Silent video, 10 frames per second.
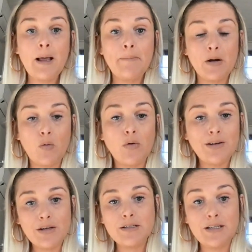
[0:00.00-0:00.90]
But
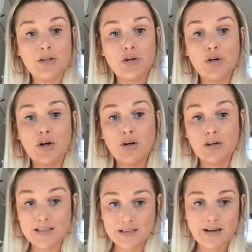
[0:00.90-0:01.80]
organizing your
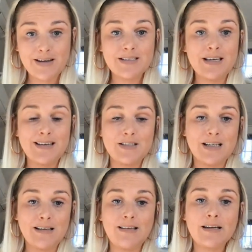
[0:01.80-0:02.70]
designs into
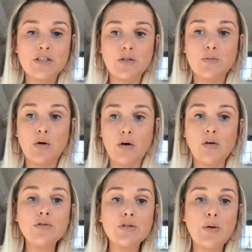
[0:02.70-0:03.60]
collections will
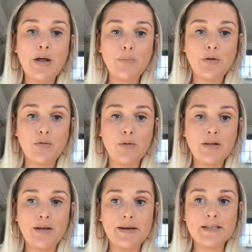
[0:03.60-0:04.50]
also help you
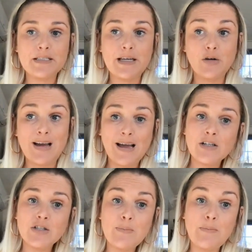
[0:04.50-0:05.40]
realize that you're
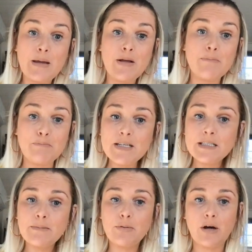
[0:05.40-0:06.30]
actually maybe
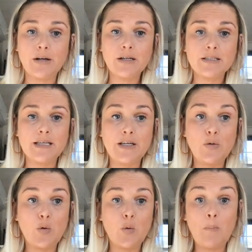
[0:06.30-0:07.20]
missing products that
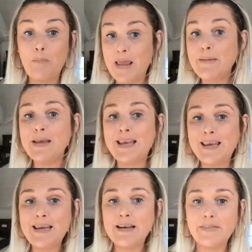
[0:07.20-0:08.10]
you maybe
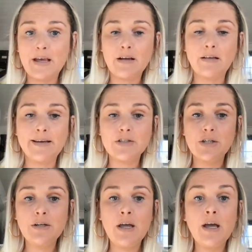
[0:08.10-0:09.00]
need in that
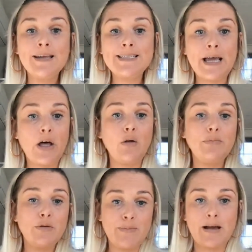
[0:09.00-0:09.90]
collection to help
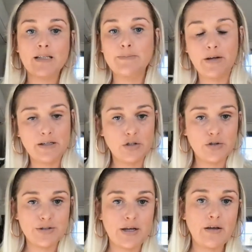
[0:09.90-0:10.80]
you maximize your
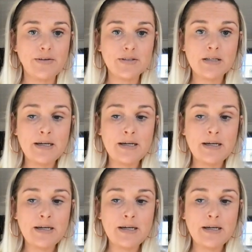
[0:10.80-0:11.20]
sales.